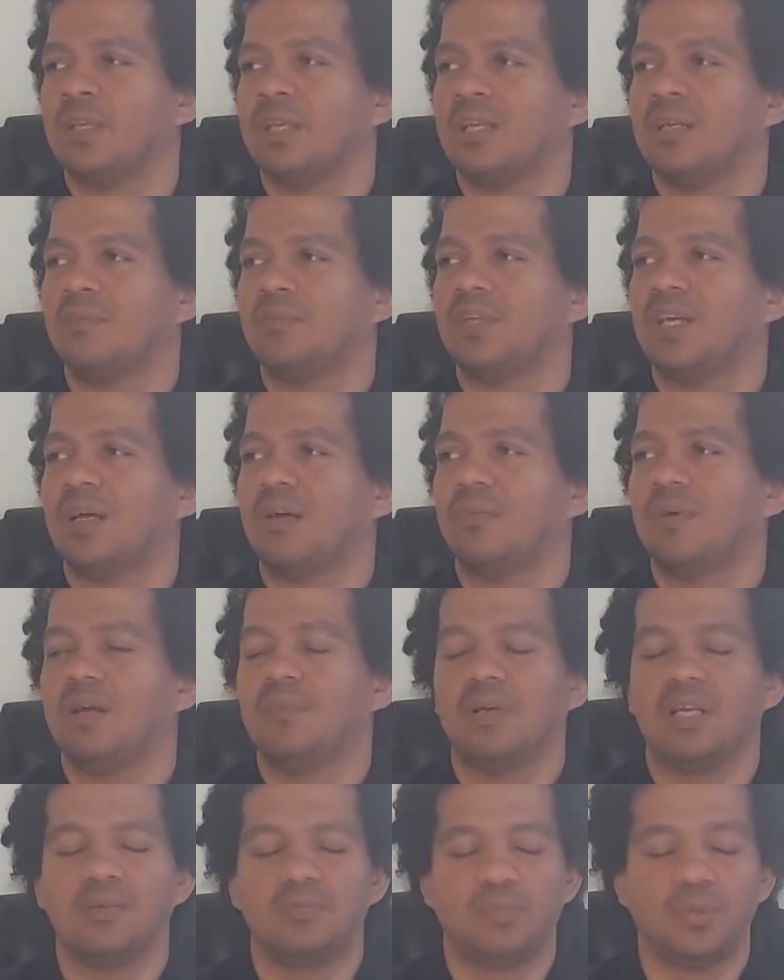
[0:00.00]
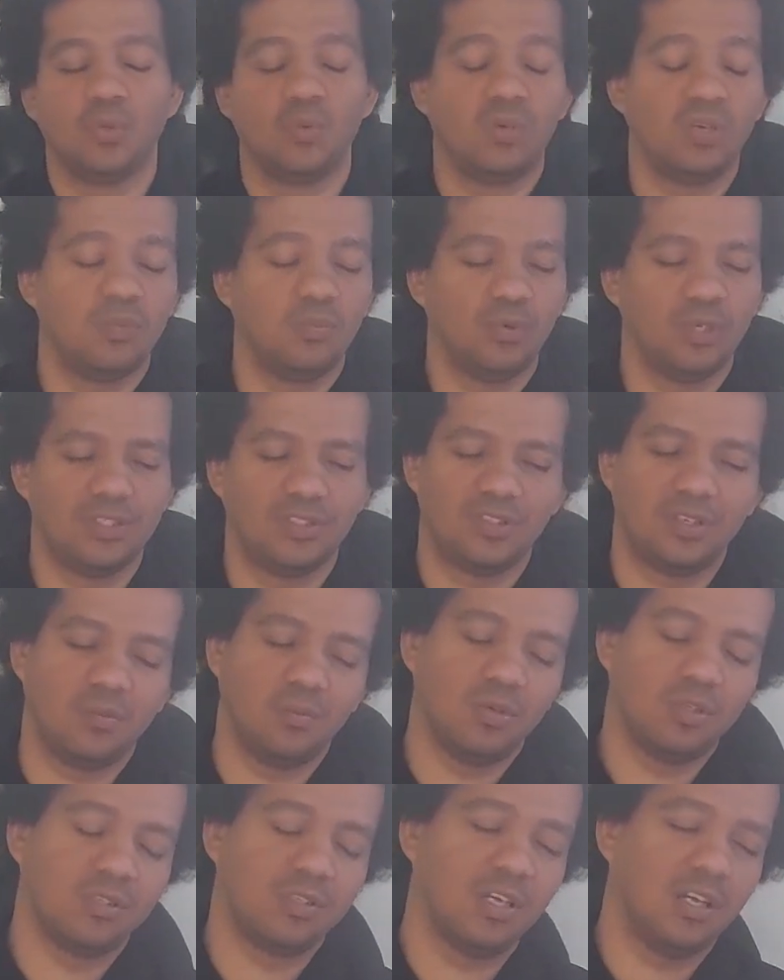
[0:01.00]
And I'm now, I'm, i broke up with
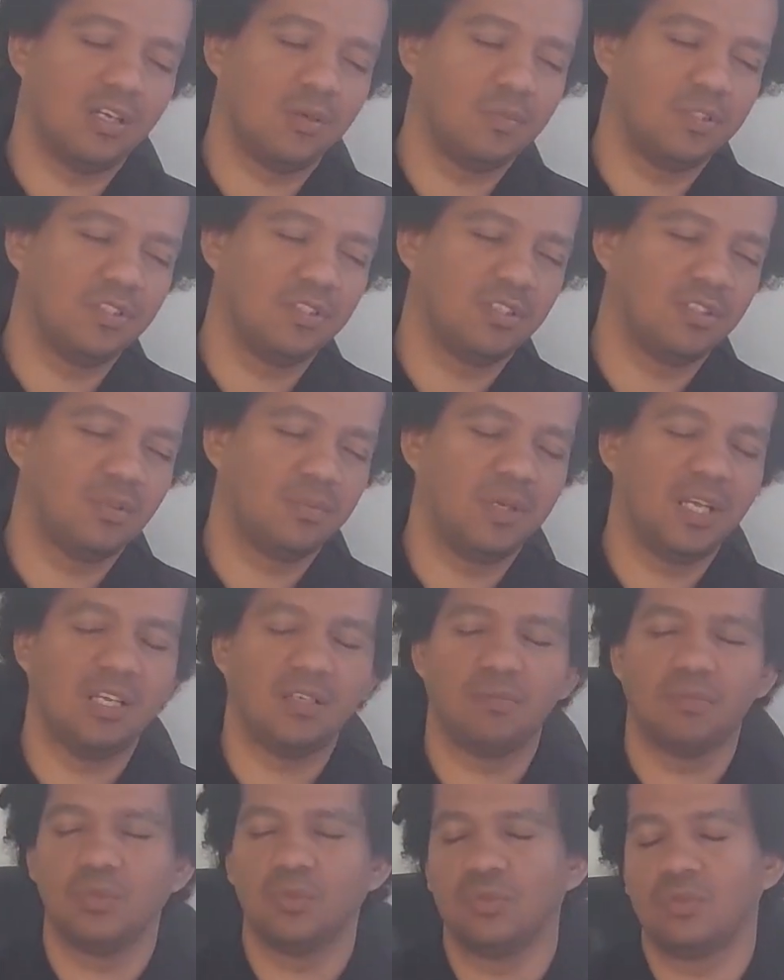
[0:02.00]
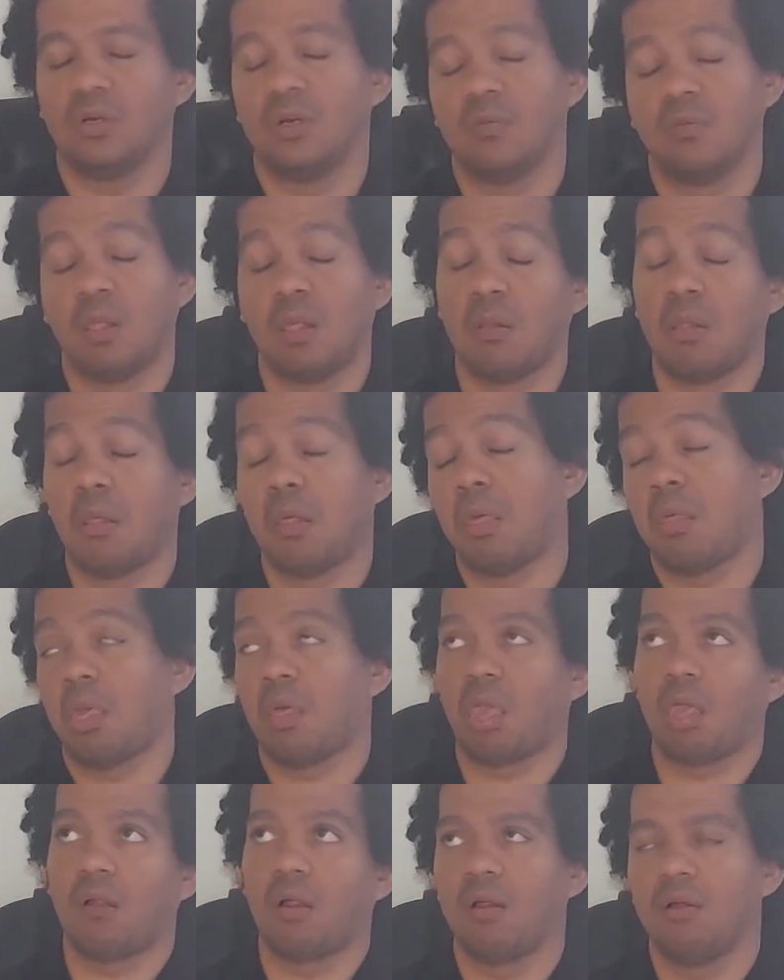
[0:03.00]
someone, God, I'm in such a bad mood.
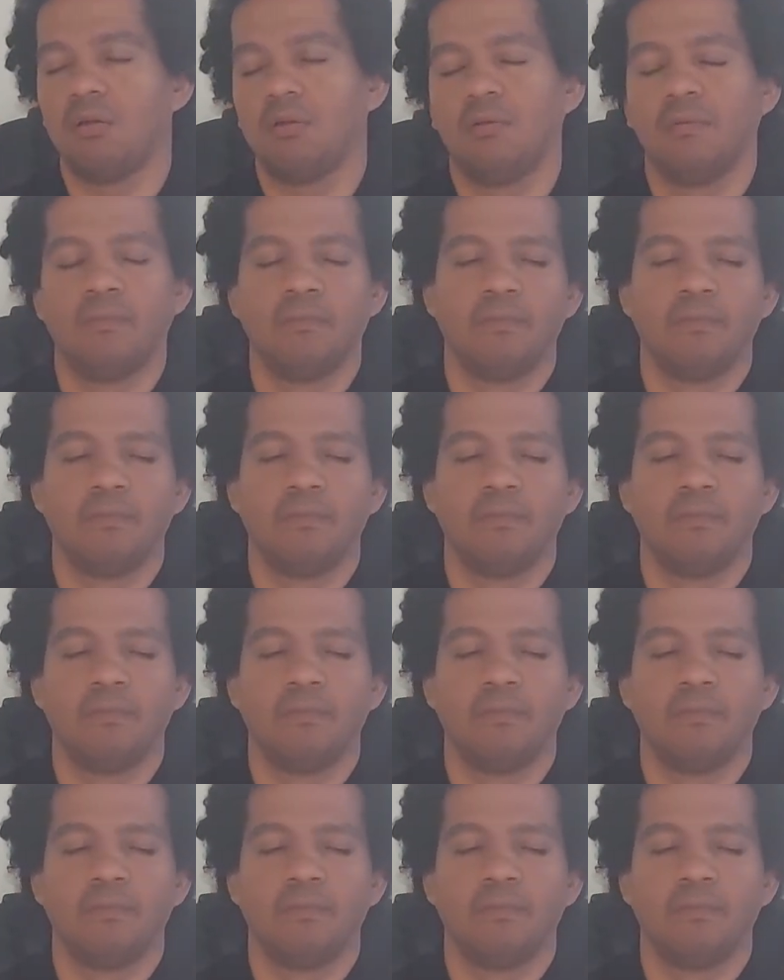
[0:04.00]
Oh,